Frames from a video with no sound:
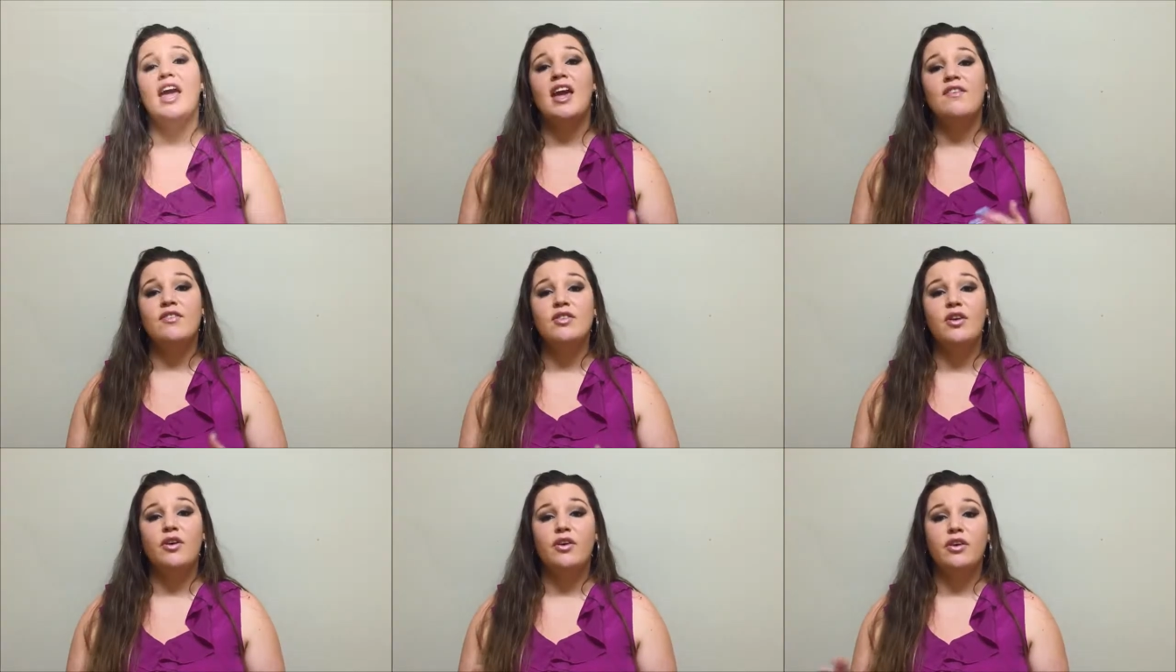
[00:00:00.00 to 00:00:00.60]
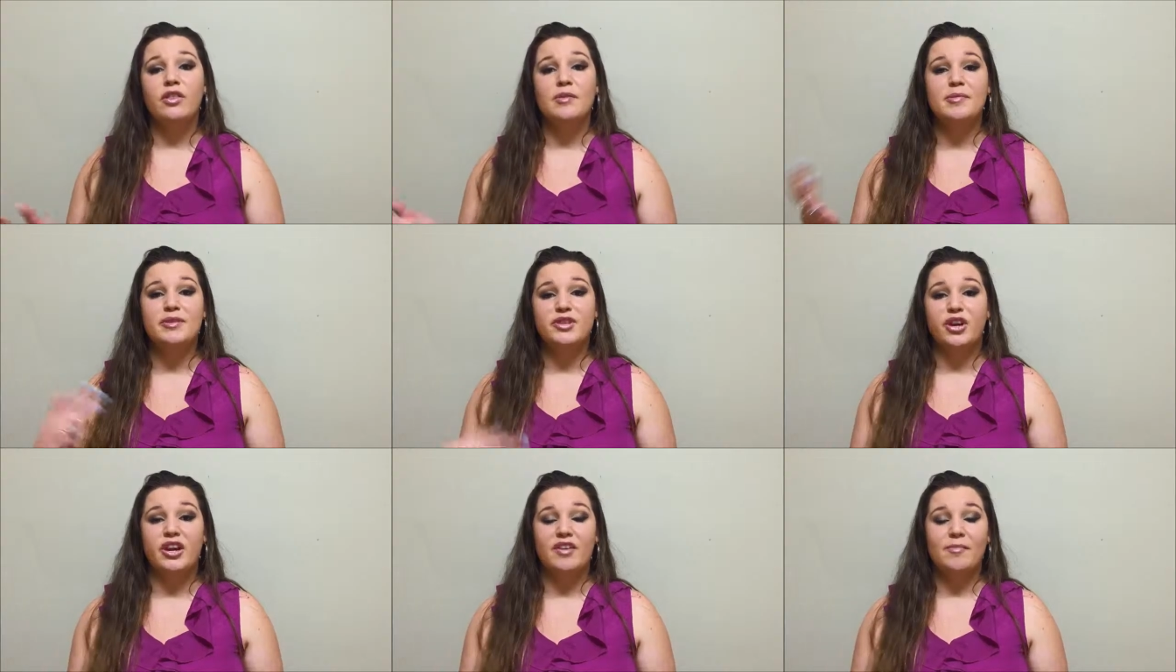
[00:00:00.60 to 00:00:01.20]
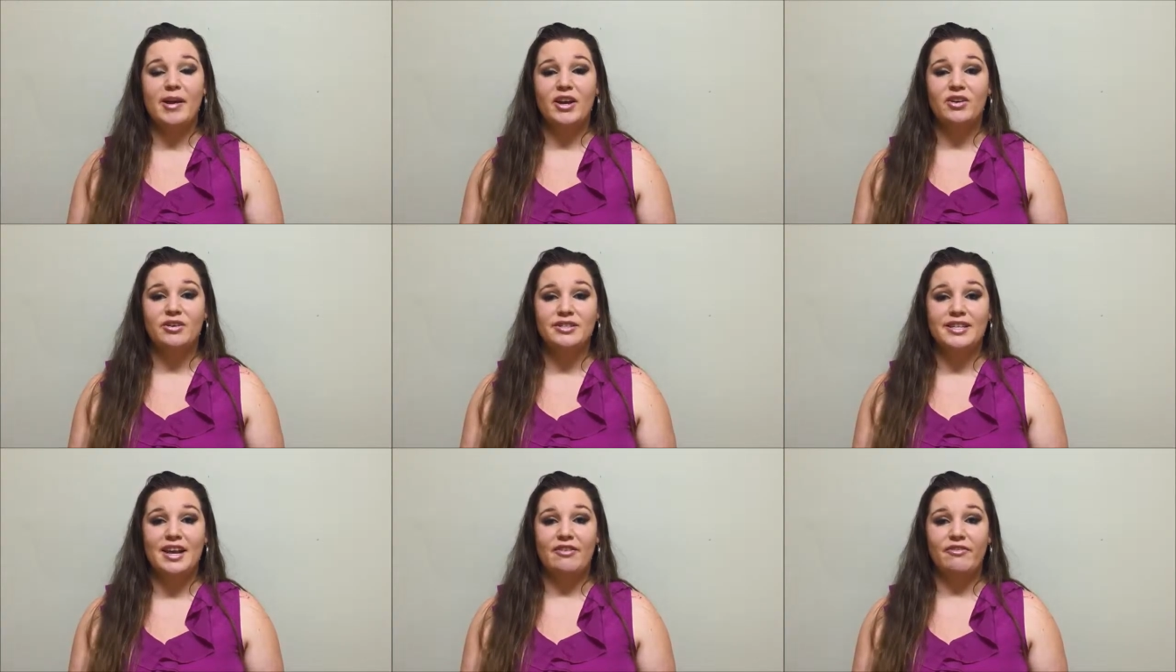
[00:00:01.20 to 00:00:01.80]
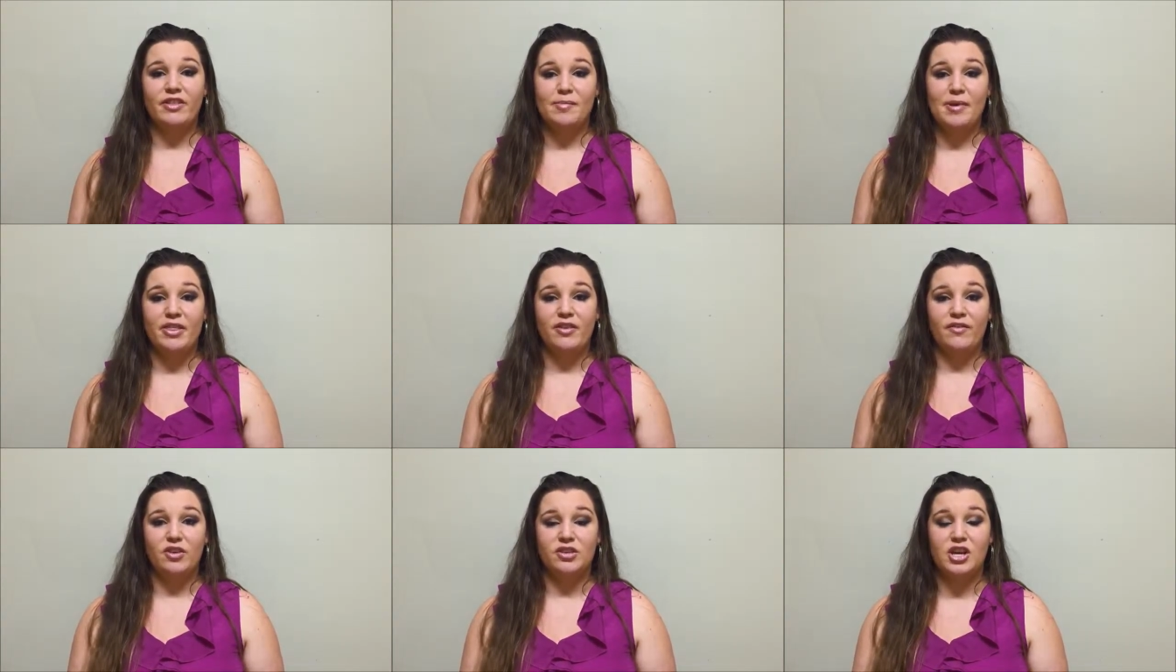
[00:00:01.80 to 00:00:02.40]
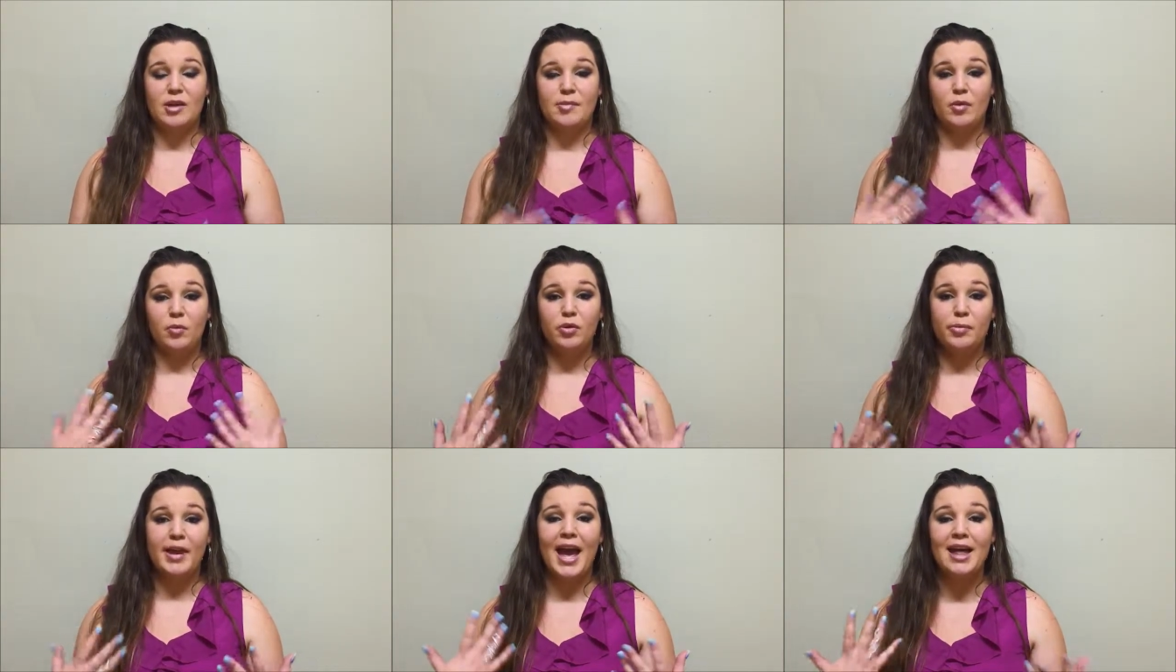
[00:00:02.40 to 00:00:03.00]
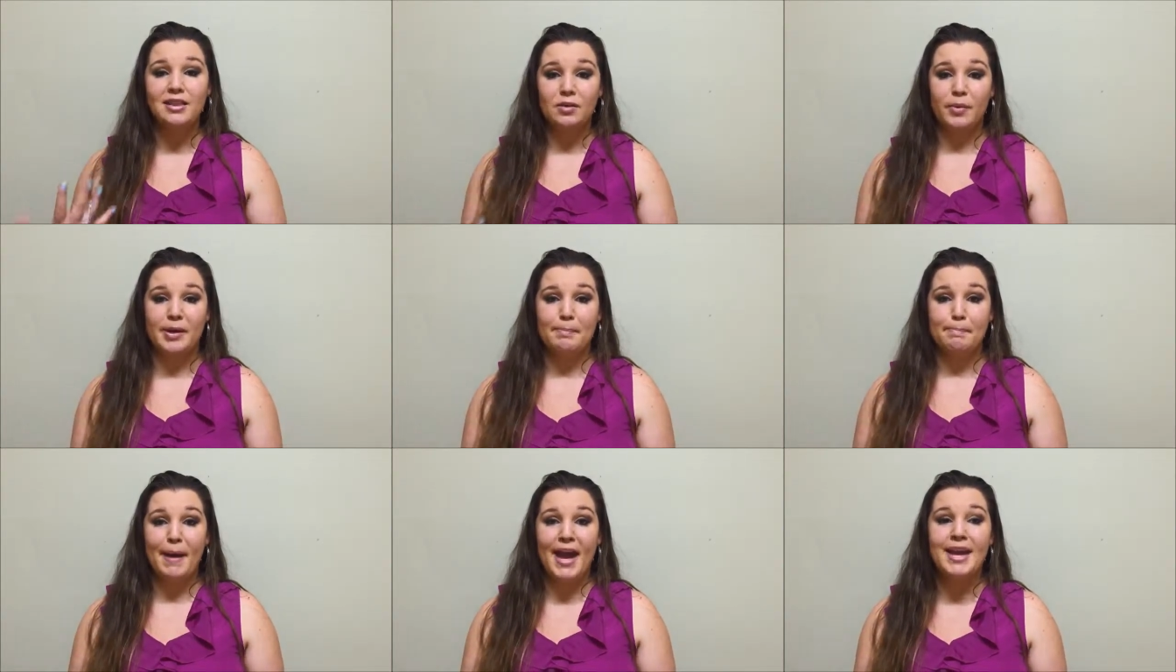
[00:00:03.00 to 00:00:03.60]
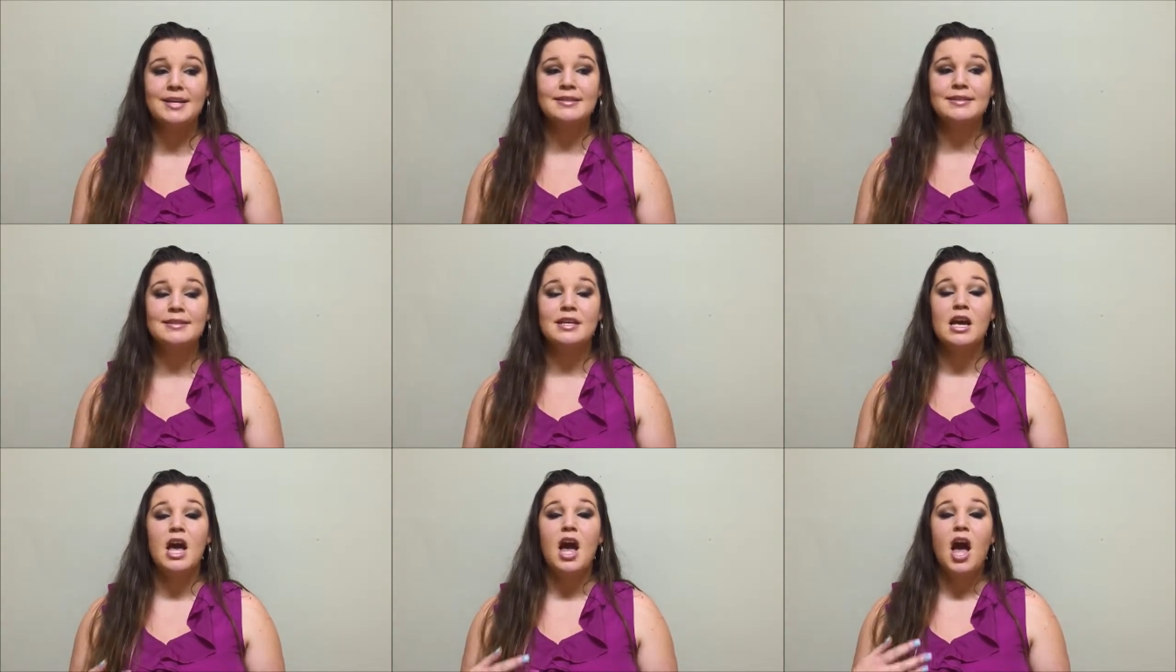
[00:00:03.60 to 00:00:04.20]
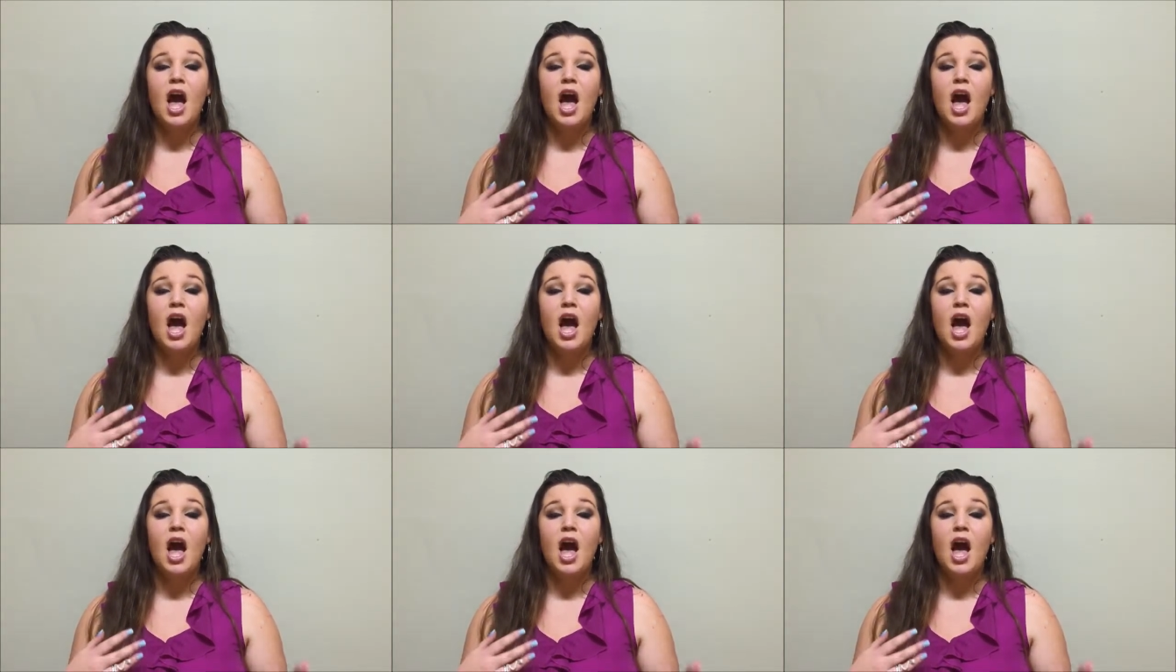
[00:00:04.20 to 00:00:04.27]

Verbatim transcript: Even though the majority of my content for the month of October will be Halloween based,